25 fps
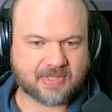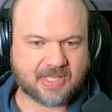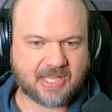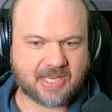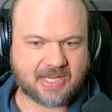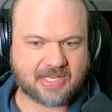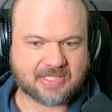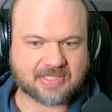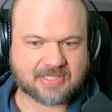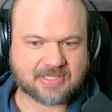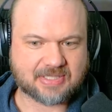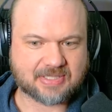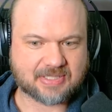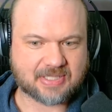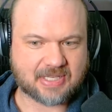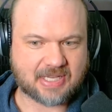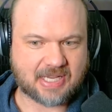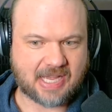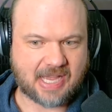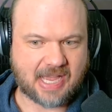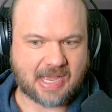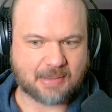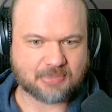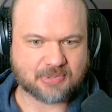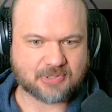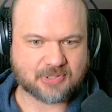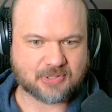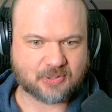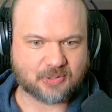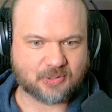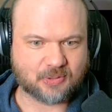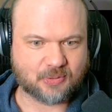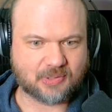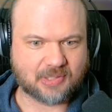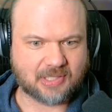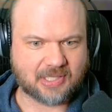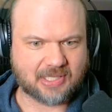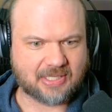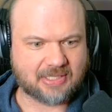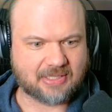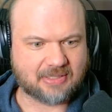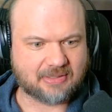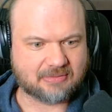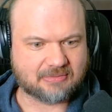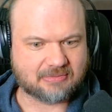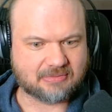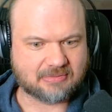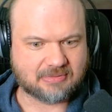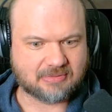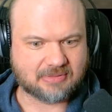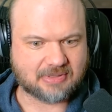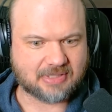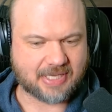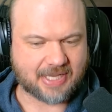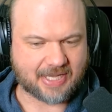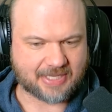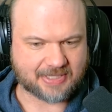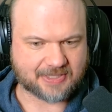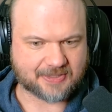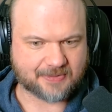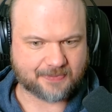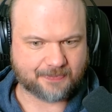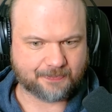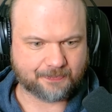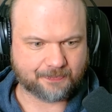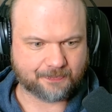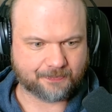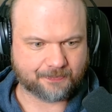and it's absolutely nuts.